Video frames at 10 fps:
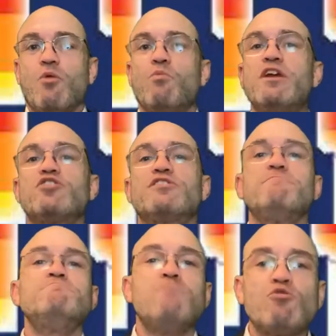We are the
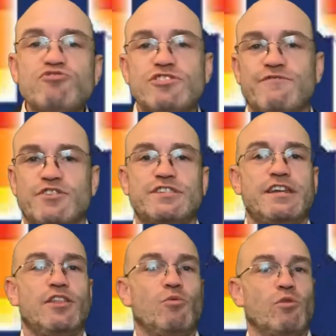most diverse
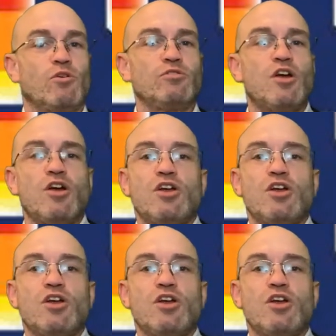city in the world.